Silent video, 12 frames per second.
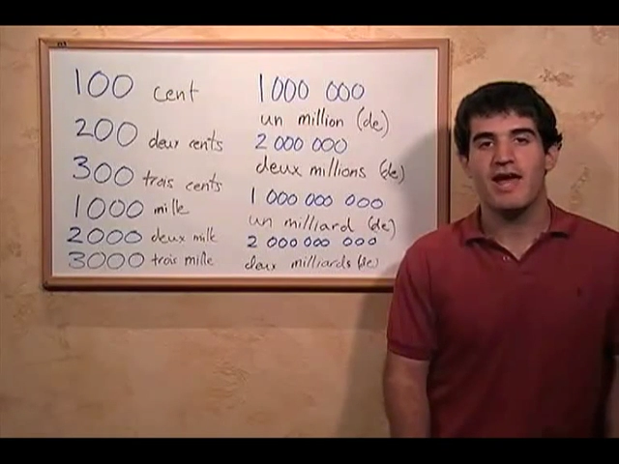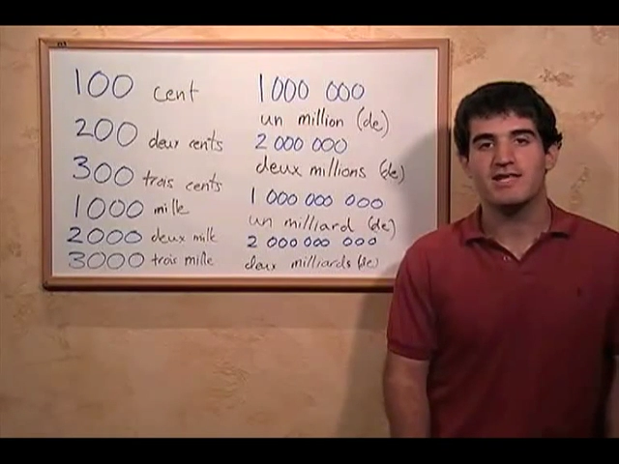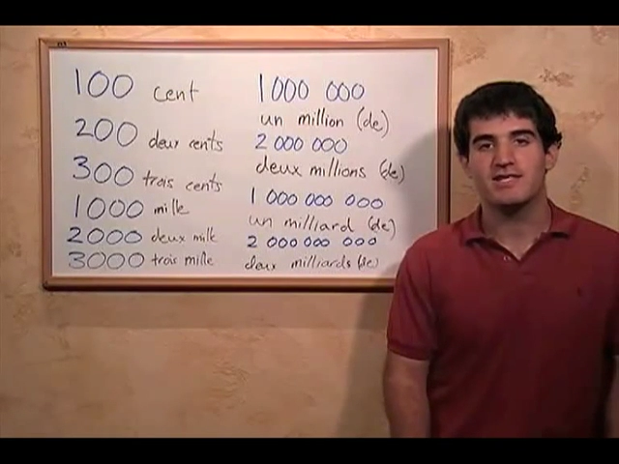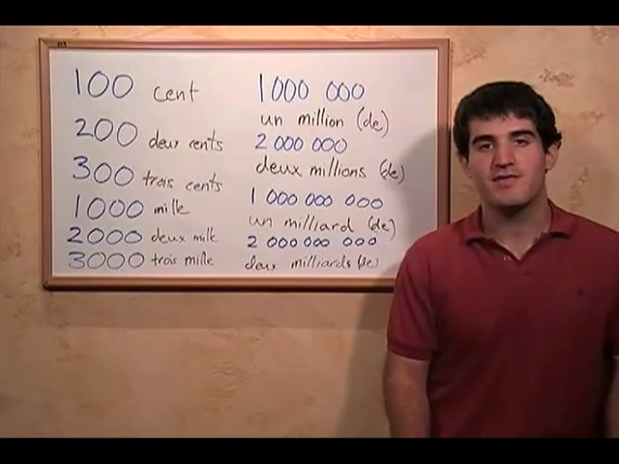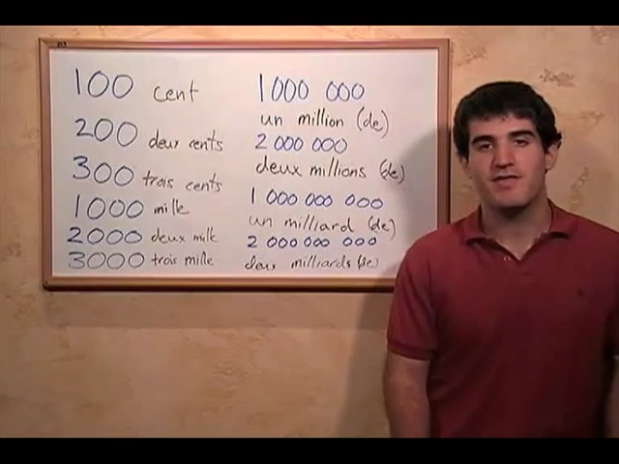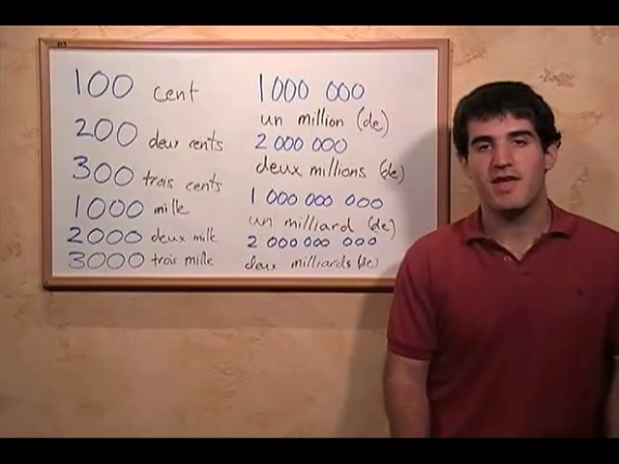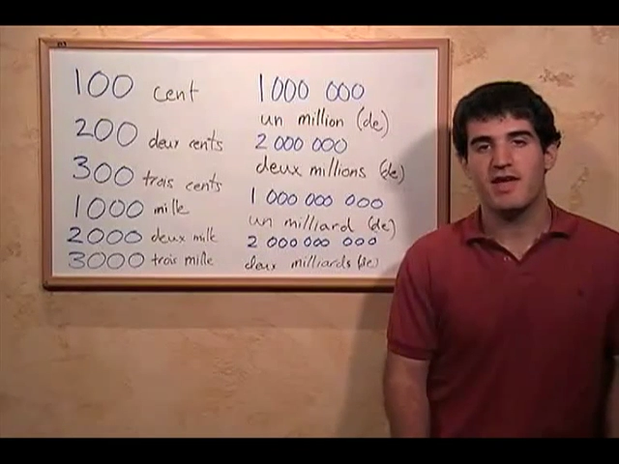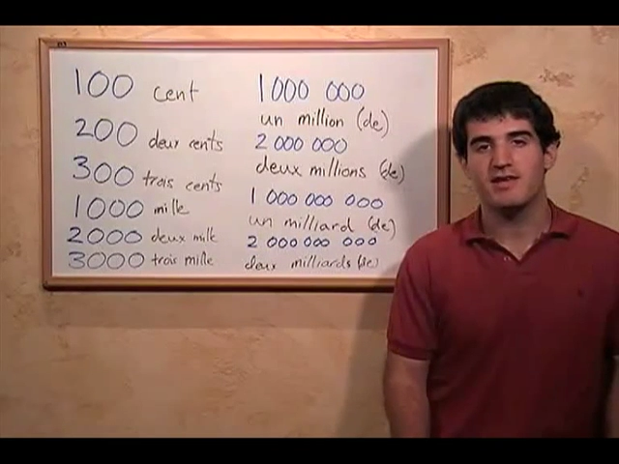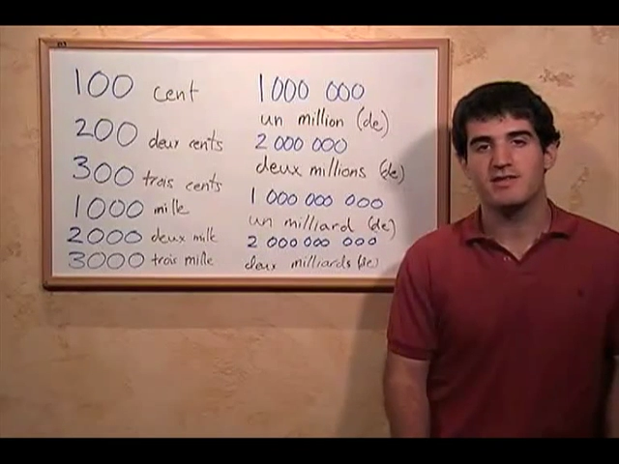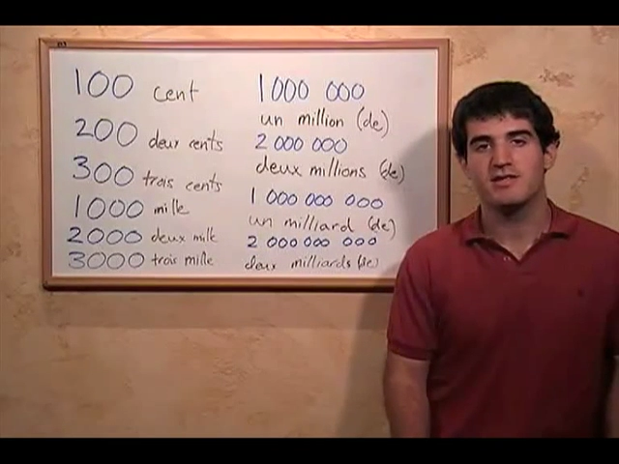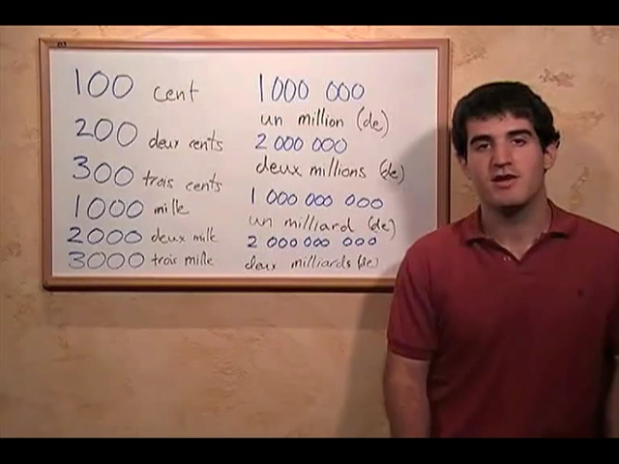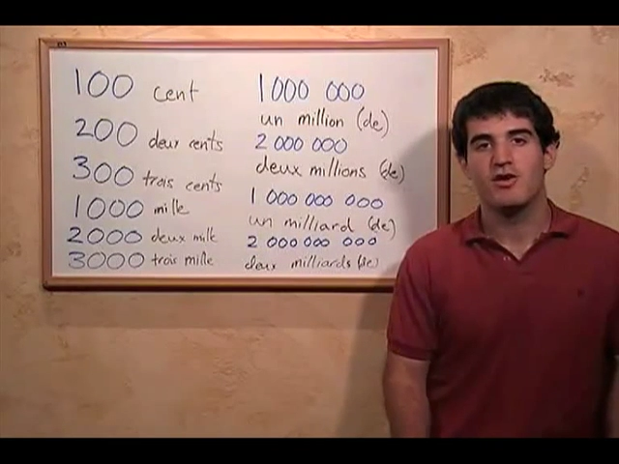S at the
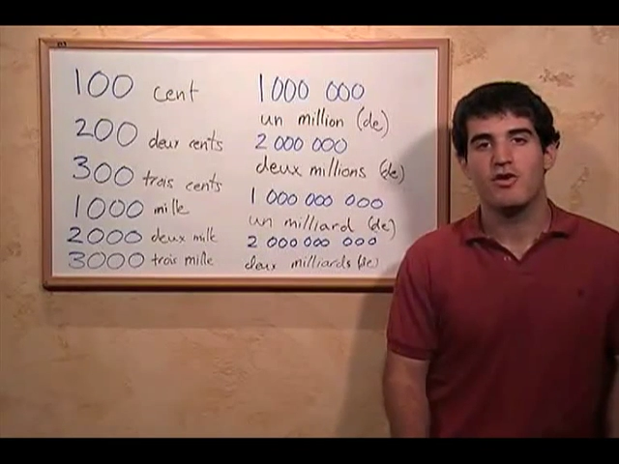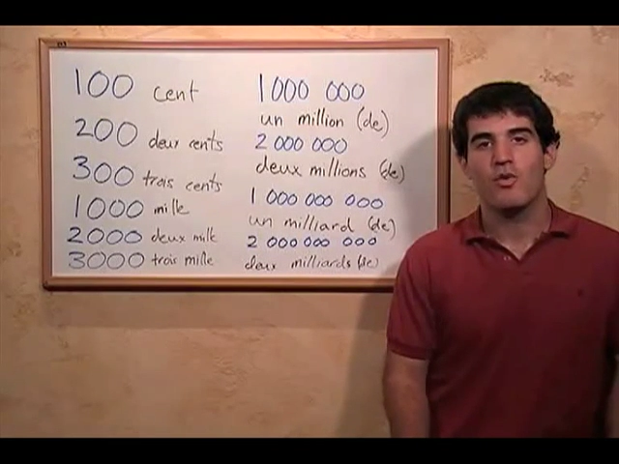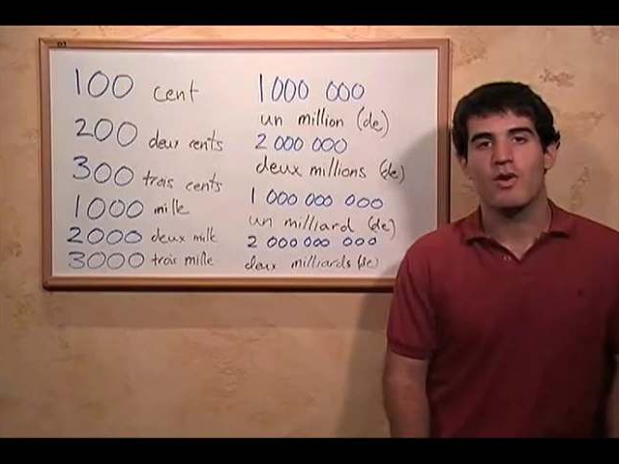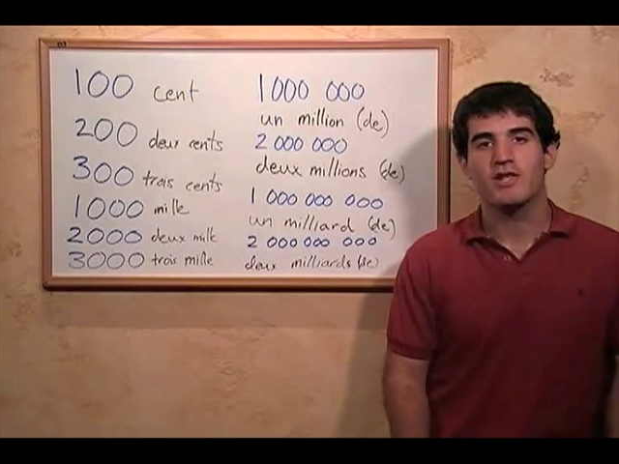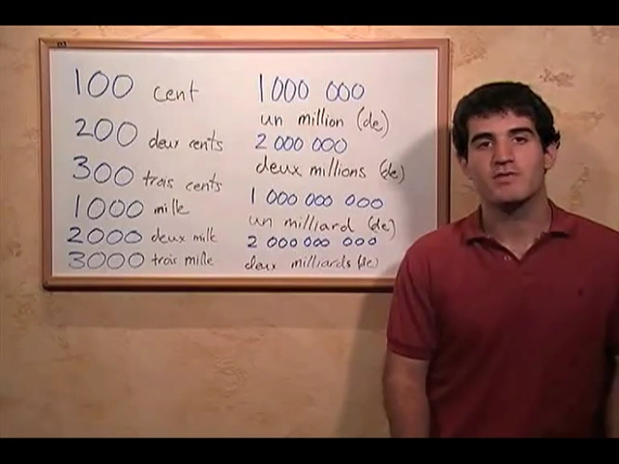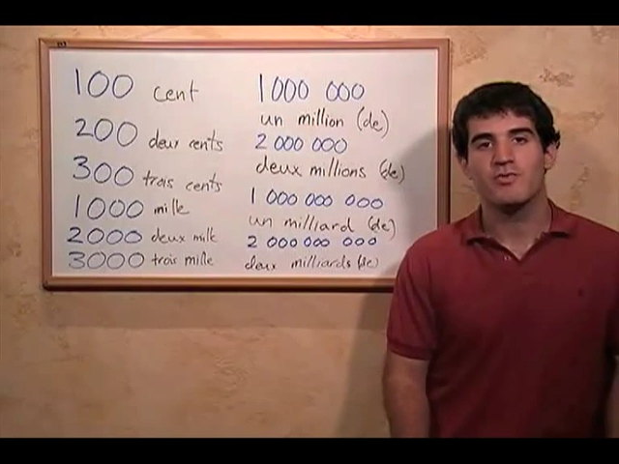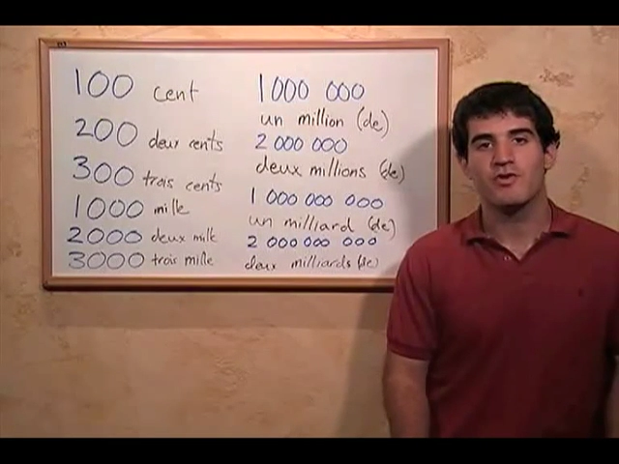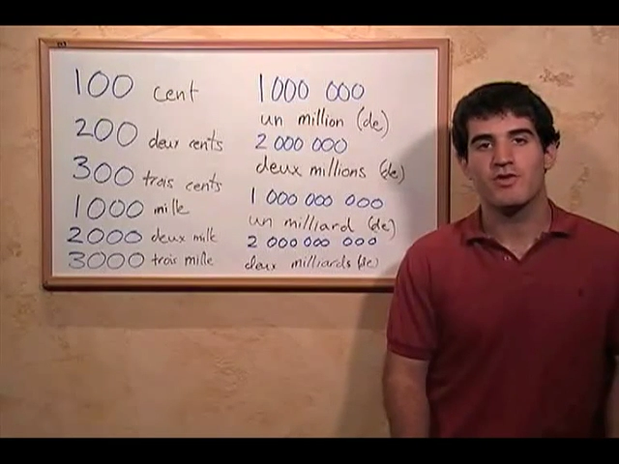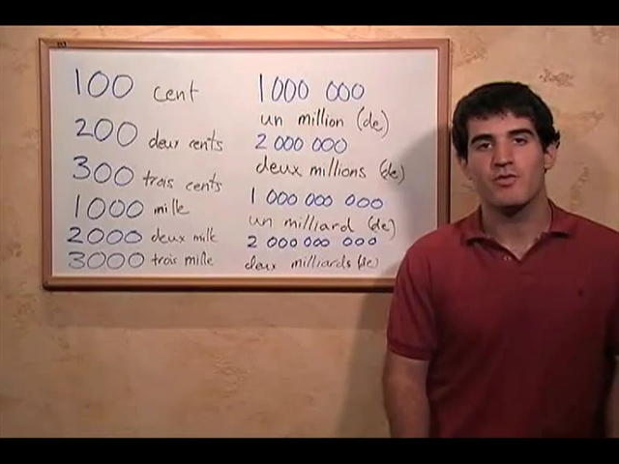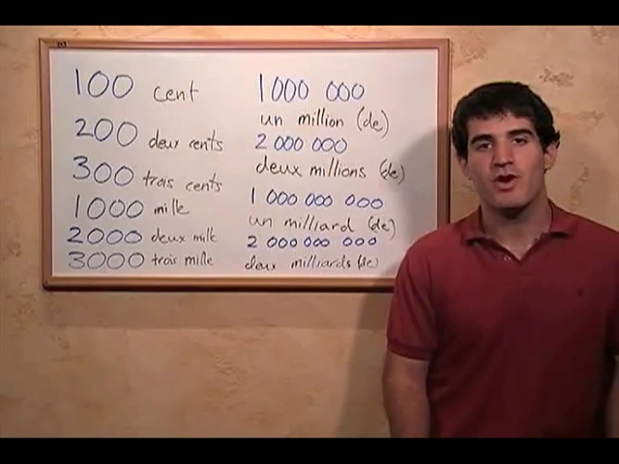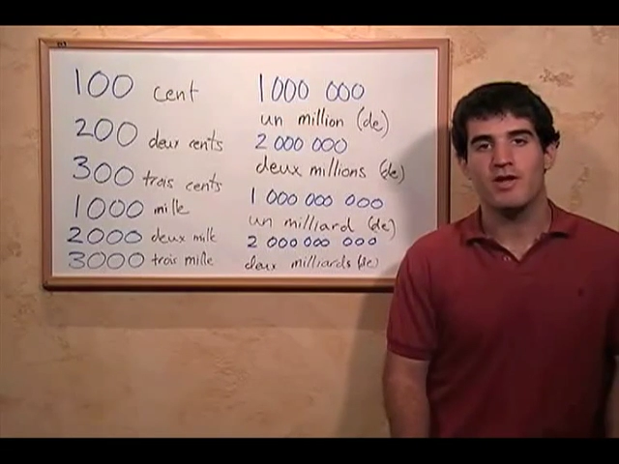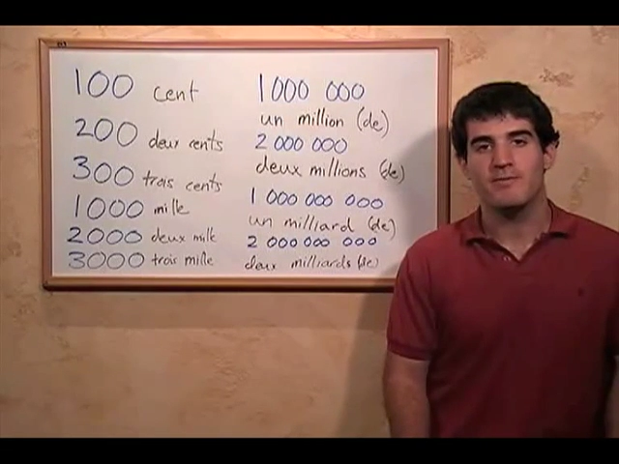end when it's more
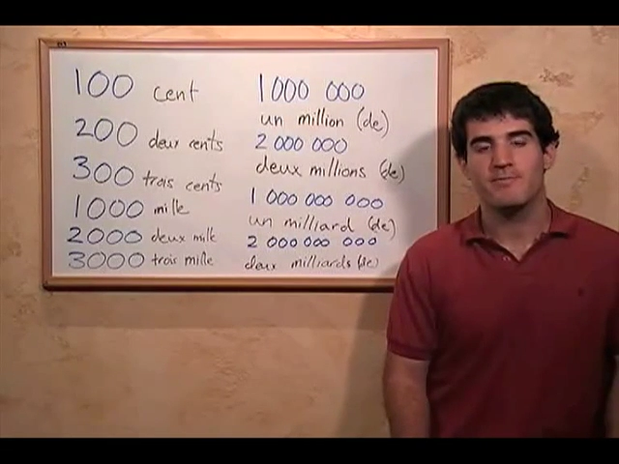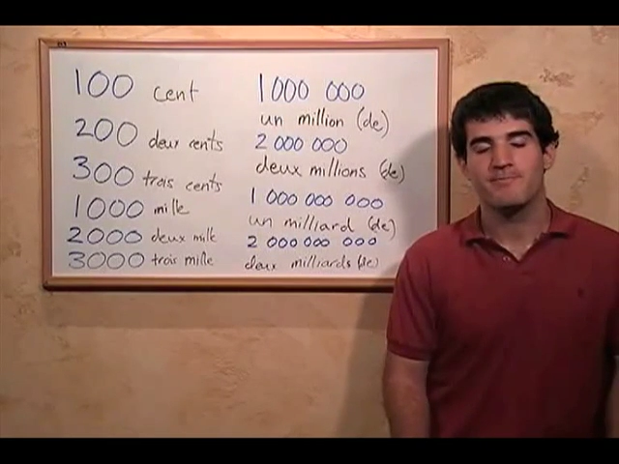than one.